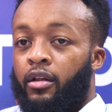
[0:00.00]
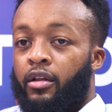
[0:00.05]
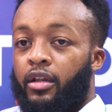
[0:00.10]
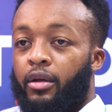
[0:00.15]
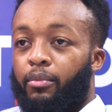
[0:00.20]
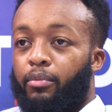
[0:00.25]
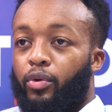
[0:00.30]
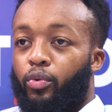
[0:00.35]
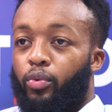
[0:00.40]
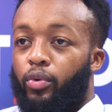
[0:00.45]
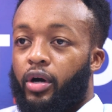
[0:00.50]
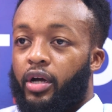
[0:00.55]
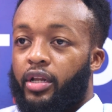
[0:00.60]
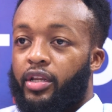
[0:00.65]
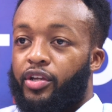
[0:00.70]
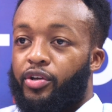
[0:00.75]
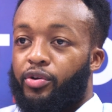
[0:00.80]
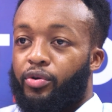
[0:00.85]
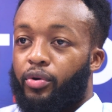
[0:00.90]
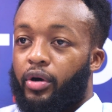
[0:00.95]
Number
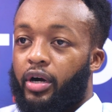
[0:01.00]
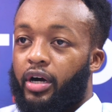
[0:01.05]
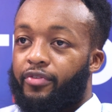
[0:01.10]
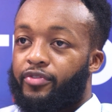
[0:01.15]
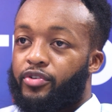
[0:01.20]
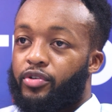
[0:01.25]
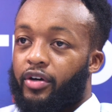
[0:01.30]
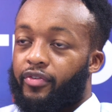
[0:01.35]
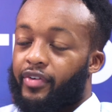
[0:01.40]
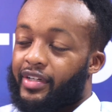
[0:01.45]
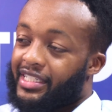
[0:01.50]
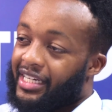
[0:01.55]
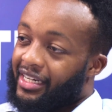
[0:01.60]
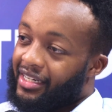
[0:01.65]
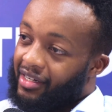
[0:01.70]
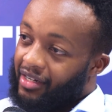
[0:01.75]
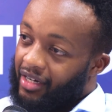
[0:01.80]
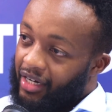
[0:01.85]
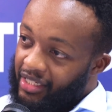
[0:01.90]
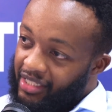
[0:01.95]
one, you have to have a
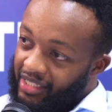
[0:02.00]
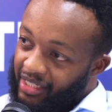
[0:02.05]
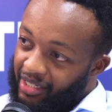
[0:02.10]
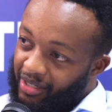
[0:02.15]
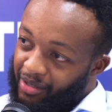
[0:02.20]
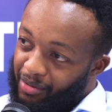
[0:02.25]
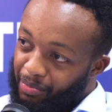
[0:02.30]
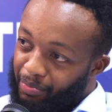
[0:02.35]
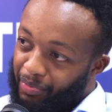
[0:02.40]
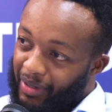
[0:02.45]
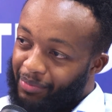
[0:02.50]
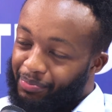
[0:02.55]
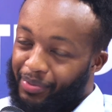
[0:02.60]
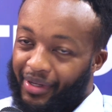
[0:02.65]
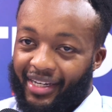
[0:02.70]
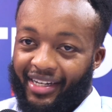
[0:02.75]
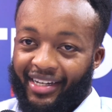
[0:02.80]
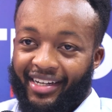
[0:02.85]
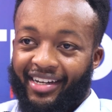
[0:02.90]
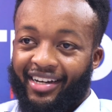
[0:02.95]
tender heart, but
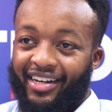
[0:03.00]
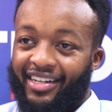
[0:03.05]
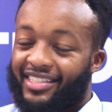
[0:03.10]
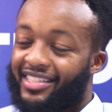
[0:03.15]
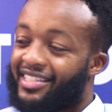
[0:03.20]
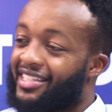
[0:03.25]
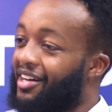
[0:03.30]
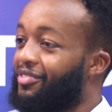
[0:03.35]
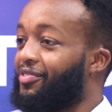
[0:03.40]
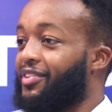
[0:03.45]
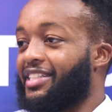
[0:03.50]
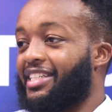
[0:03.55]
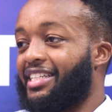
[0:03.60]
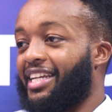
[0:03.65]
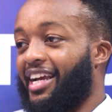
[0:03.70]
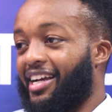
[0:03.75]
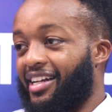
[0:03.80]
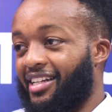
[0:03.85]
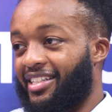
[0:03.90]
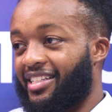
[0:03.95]
be as tough as
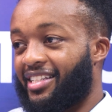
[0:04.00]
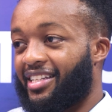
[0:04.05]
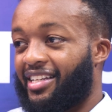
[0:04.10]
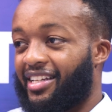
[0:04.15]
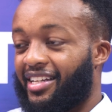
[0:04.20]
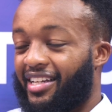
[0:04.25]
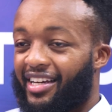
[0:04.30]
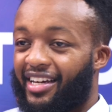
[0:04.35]
nails,